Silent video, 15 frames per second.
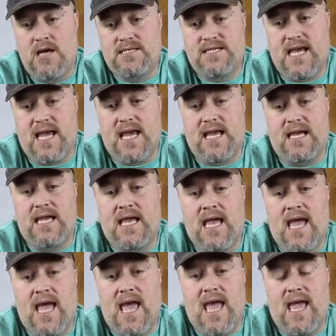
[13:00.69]
tang
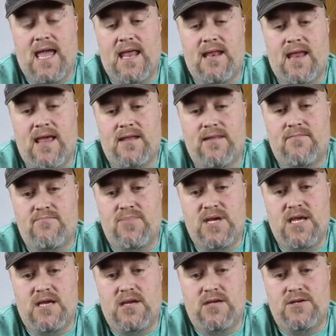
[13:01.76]
and
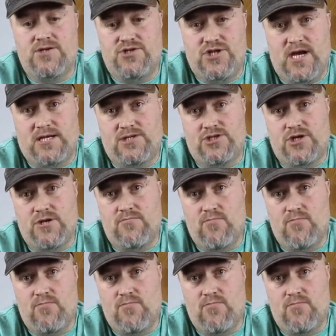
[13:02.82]
being injection